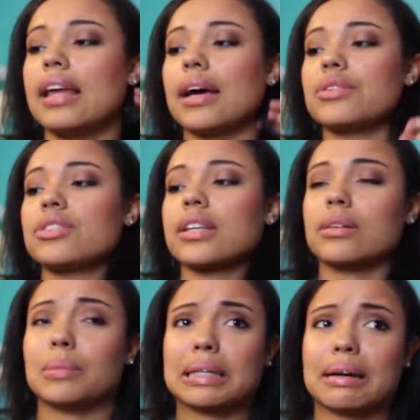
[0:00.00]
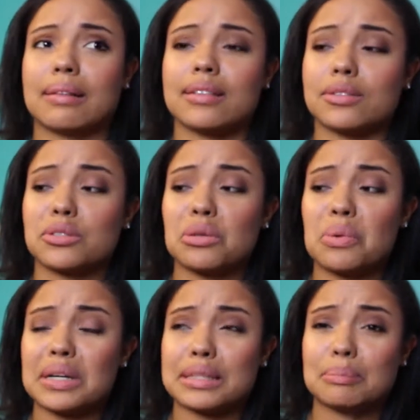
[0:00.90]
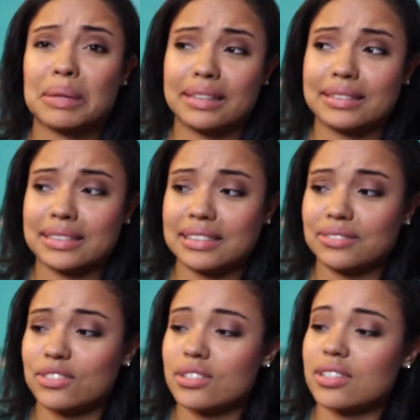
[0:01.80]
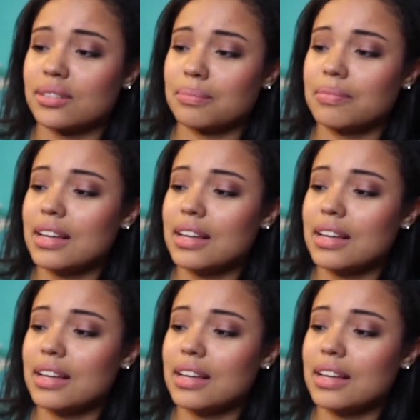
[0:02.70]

and I was just like, oh my god, that's so expensive to,